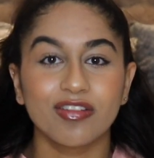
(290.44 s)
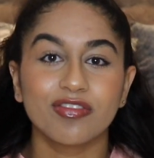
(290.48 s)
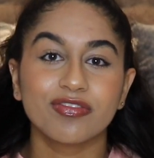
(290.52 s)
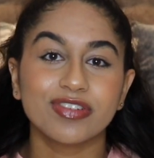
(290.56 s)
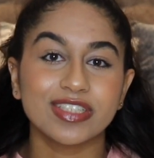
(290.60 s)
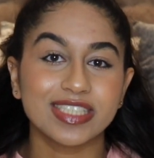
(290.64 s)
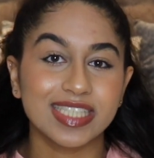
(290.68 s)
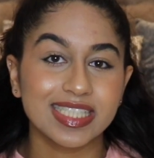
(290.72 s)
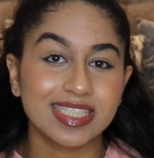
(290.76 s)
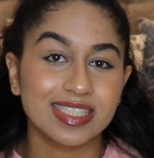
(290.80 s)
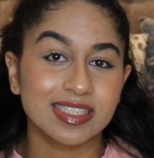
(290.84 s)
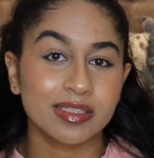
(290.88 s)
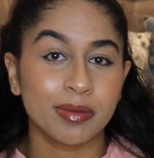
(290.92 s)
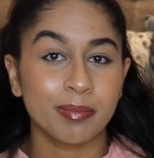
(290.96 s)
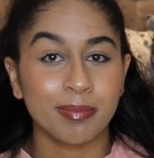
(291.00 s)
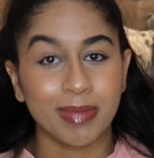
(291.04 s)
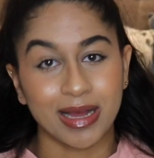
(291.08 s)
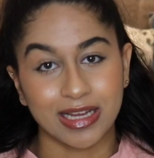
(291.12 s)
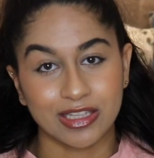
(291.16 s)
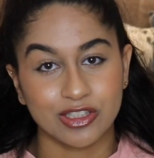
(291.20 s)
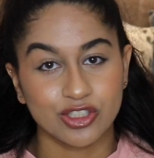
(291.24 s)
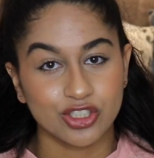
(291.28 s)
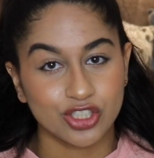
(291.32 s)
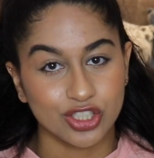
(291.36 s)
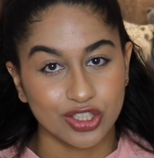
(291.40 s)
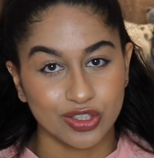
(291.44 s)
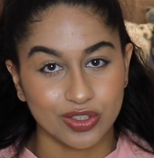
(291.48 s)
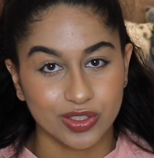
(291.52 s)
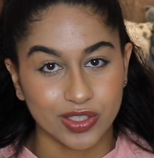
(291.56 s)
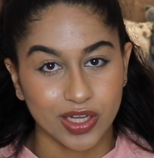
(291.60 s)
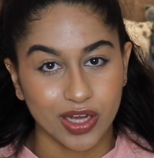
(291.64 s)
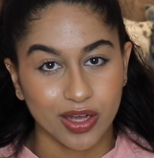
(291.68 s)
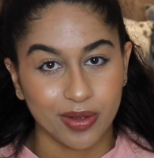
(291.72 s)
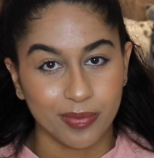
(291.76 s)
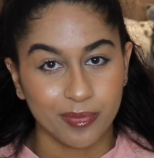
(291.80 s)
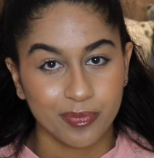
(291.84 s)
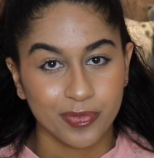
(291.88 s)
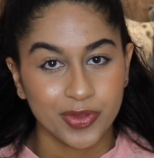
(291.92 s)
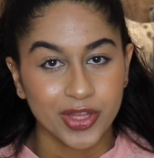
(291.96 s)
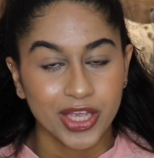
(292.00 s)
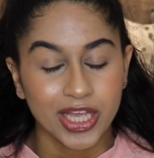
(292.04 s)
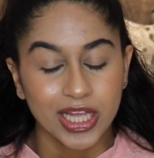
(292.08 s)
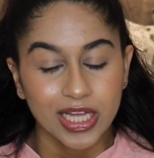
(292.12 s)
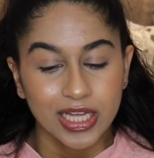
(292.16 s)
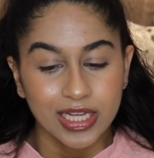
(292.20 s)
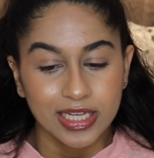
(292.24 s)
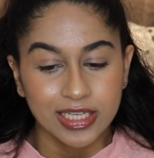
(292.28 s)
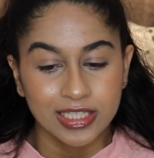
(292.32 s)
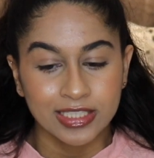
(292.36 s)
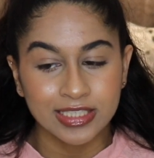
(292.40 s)
physics and maths tutor.
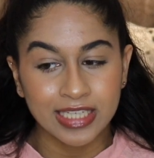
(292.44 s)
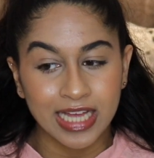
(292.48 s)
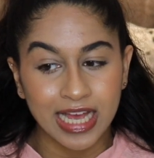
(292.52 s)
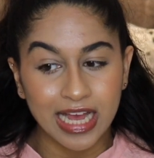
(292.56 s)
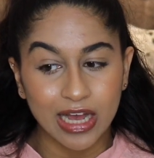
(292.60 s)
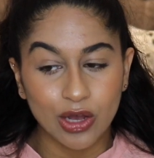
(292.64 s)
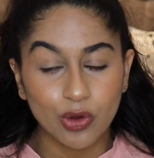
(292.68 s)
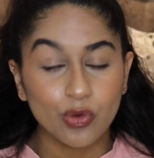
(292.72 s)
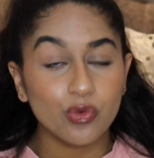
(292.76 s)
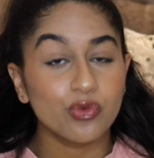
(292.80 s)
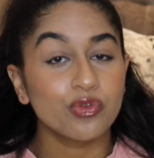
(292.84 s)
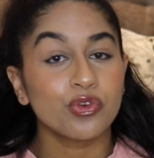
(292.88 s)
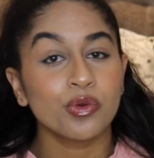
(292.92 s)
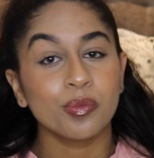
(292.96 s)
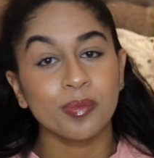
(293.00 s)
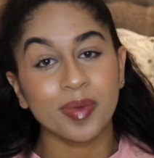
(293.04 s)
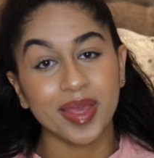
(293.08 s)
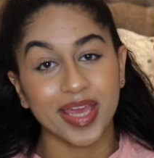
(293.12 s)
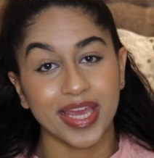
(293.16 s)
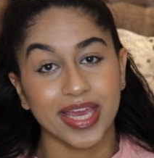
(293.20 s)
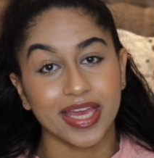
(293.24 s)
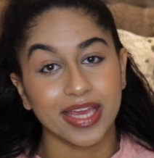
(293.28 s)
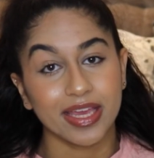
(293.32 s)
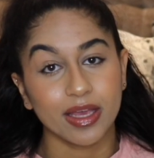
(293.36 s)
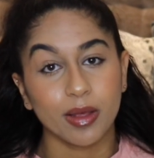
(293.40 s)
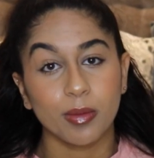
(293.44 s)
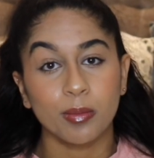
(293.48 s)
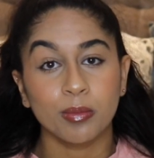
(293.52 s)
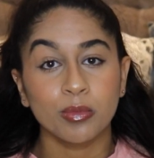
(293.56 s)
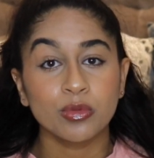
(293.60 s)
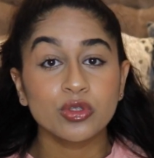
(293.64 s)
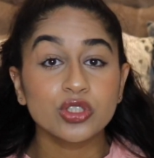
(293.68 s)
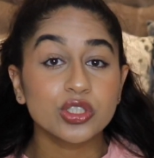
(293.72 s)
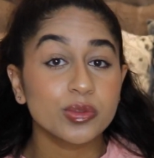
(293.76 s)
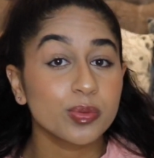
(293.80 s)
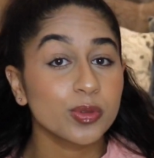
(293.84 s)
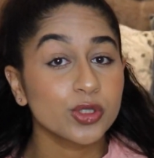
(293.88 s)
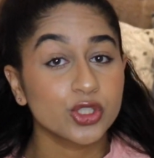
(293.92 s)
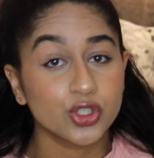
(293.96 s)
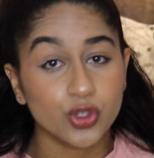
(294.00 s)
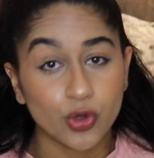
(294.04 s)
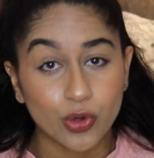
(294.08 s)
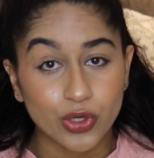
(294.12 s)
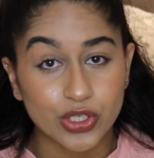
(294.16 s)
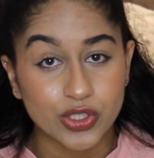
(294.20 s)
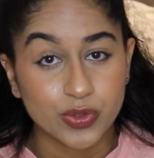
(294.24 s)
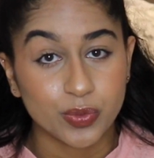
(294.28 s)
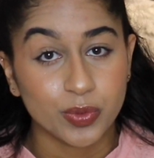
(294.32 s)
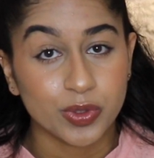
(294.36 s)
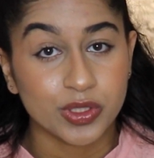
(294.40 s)
Now for me, multiple
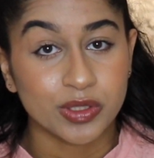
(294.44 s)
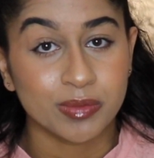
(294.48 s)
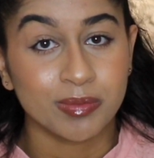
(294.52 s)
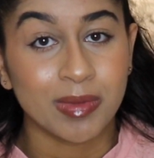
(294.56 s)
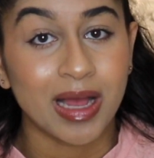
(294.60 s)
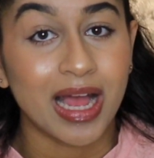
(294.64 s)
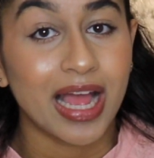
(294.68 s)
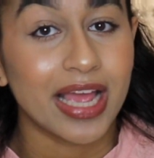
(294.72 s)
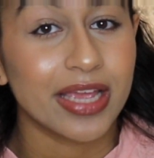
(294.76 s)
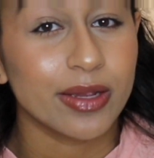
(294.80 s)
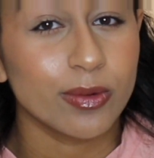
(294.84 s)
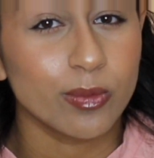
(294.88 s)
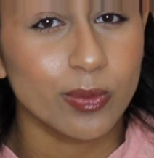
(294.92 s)
choice was my